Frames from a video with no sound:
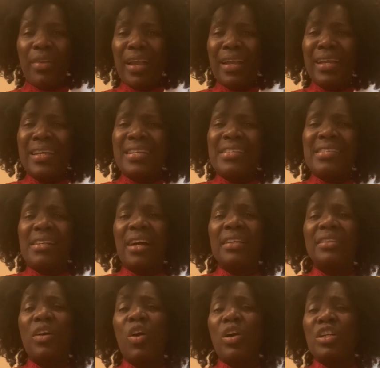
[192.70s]
It is not
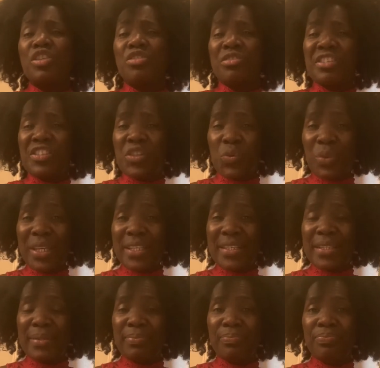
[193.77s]
ultra sweet,
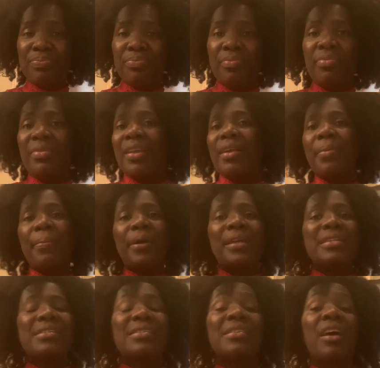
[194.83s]
but
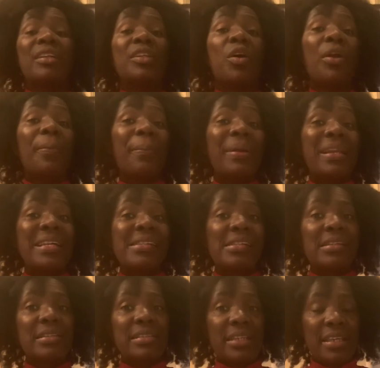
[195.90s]
it's not
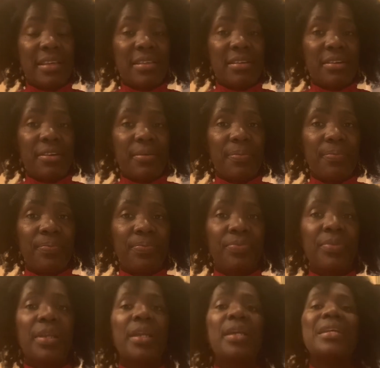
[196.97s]
unpleasant either.
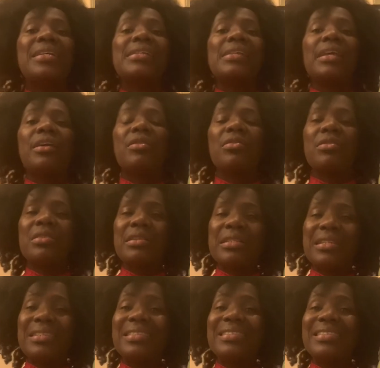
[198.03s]
It is a
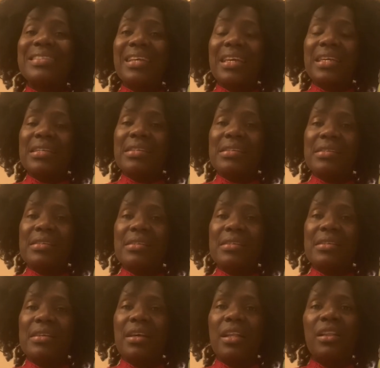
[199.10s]
good taste.
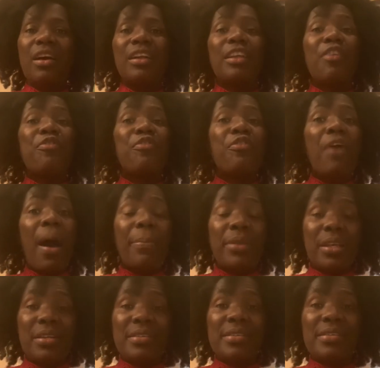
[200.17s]
Not a
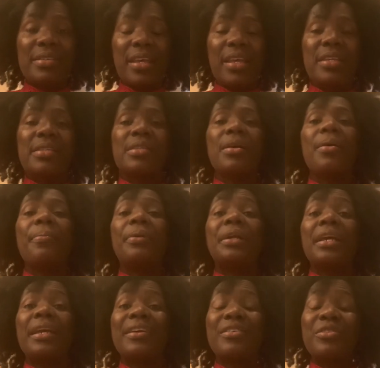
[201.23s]
fabulous taste, but
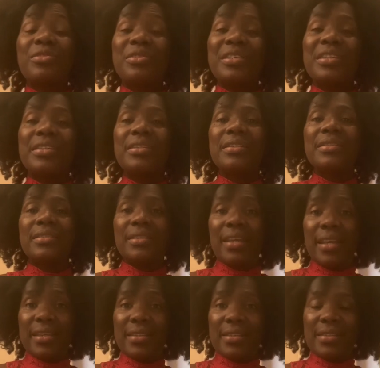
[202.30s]
a good
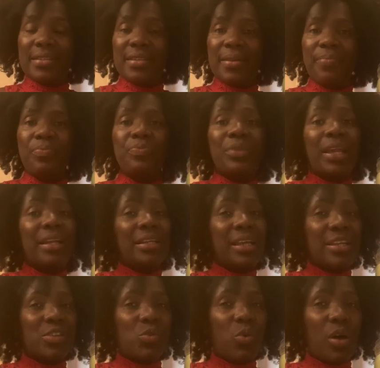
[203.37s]
taste. And
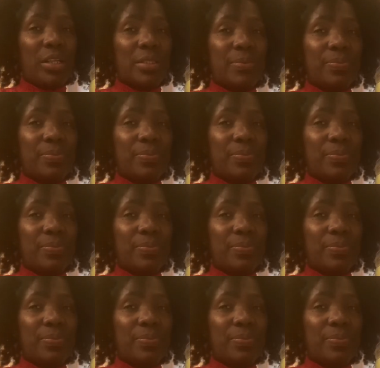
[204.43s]
guess what?